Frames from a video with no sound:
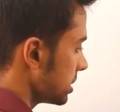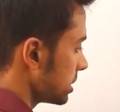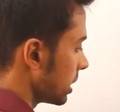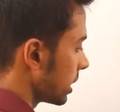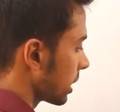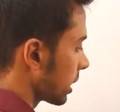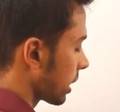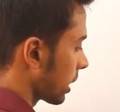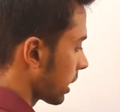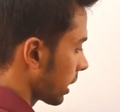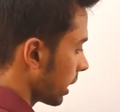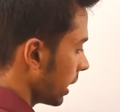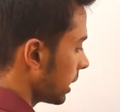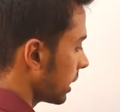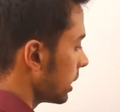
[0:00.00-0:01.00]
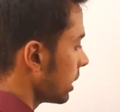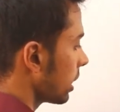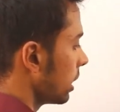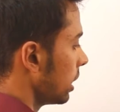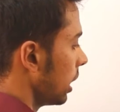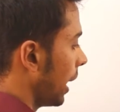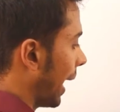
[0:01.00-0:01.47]
is the
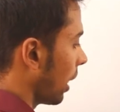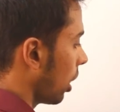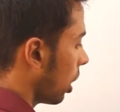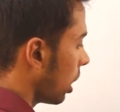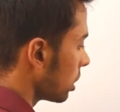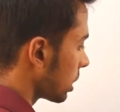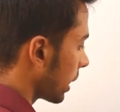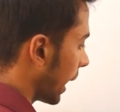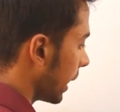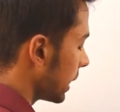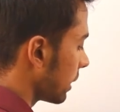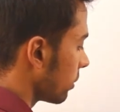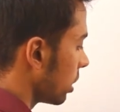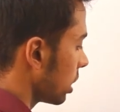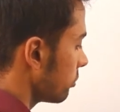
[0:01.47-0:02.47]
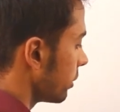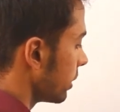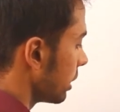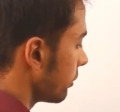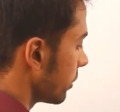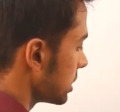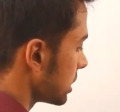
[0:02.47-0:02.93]
creator. And Lord Canning, revolt of
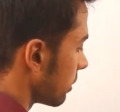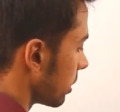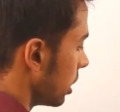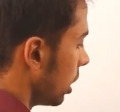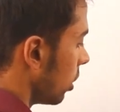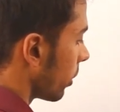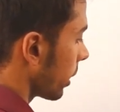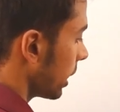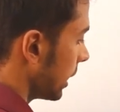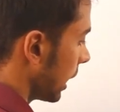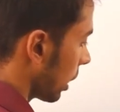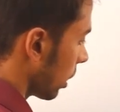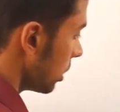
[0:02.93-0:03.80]
eighteen fifty-seven. Okay, there are